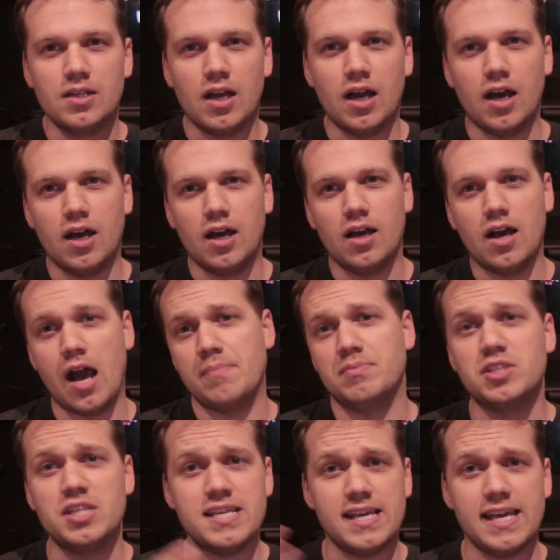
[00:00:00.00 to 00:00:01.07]
I'm
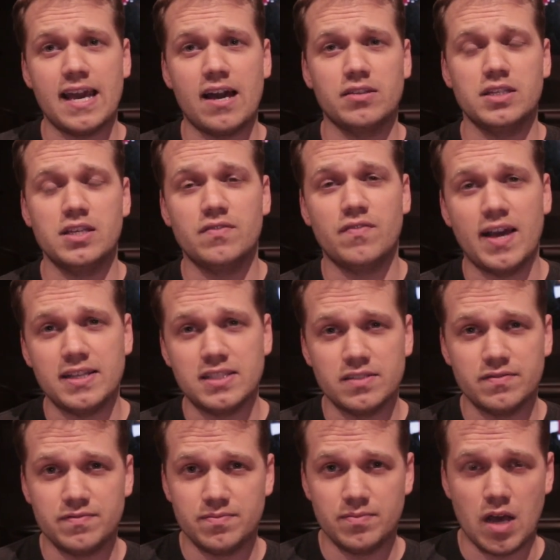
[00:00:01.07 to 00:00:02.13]
seeking out the advice
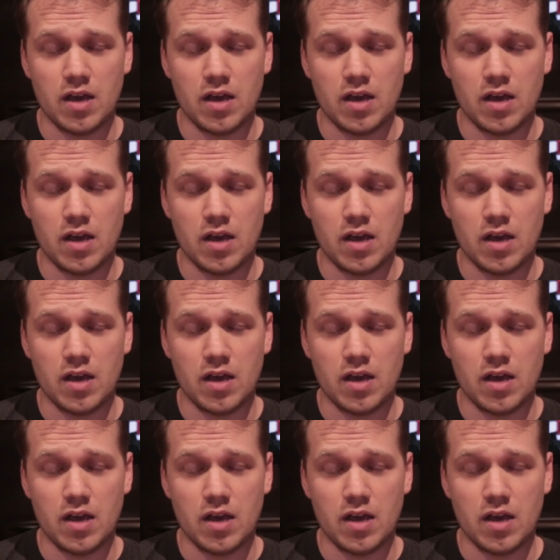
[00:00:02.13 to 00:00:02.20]
of